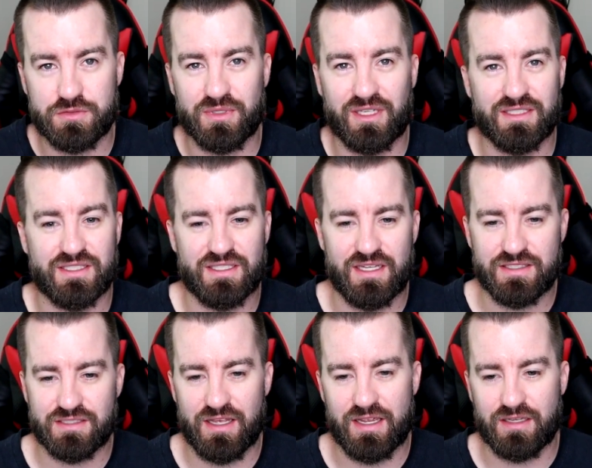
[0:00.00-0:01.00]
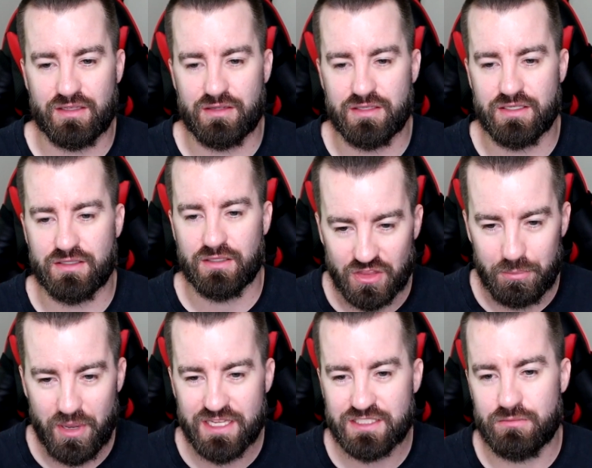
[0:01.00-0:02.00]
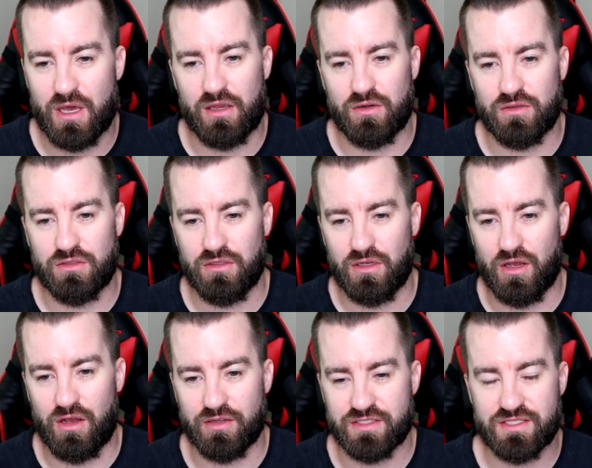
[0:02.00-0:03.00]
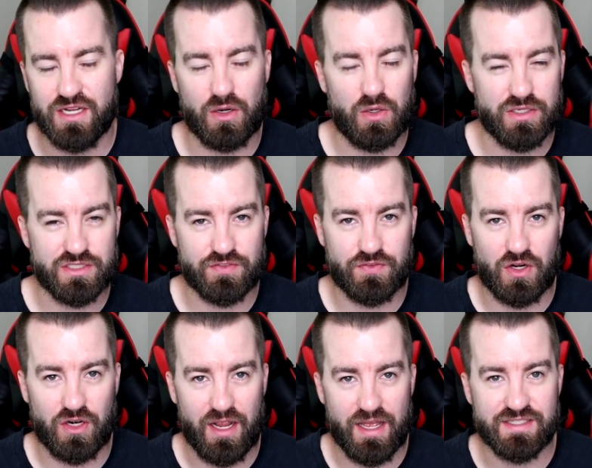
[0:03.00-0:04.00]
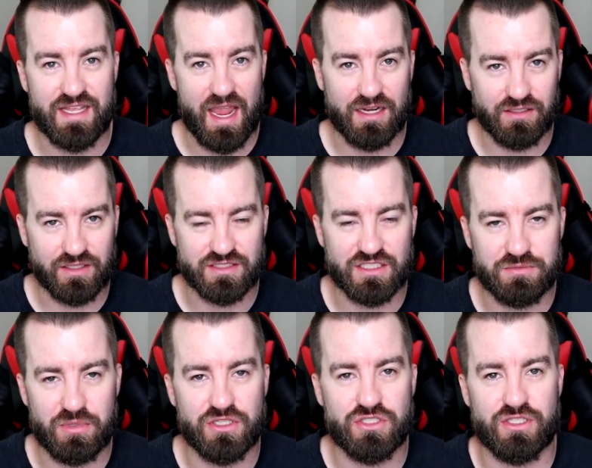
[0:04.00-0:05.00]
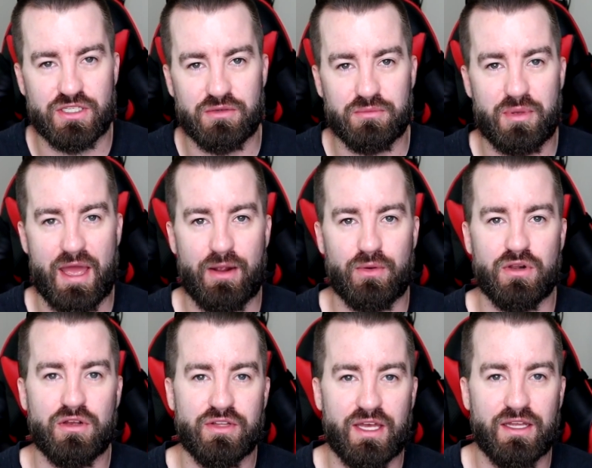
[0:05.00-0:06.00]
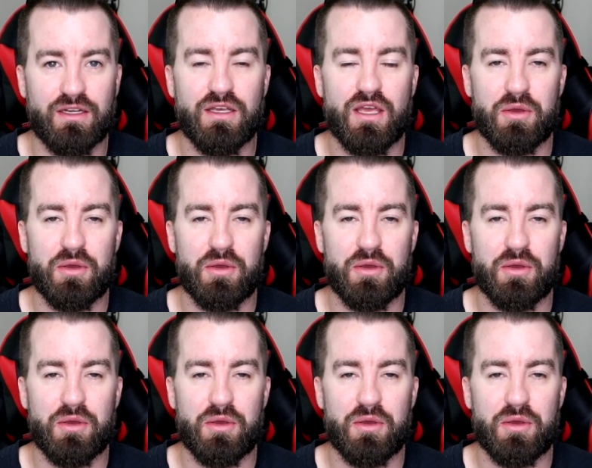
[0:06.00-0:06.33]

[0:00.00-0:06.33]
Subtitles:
because it's like the base model on steroids as far as handling, suspension, power, and all that.